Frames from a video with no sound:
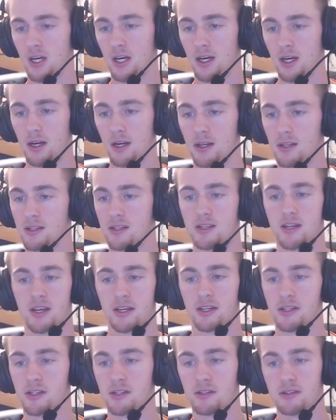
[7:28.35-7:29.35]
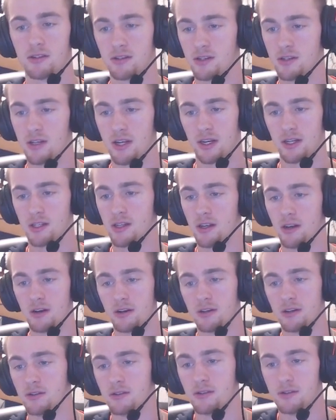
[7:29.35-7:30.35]
sticks there
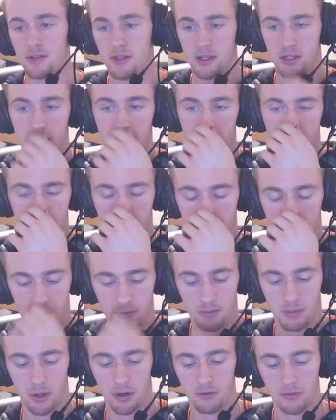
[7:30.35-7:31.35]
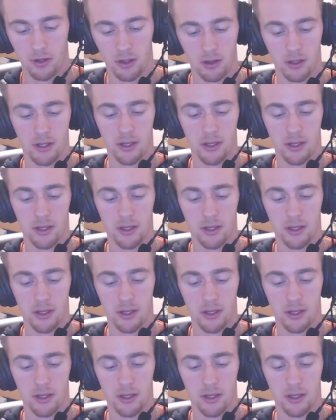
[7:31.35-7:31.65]
just perfectly.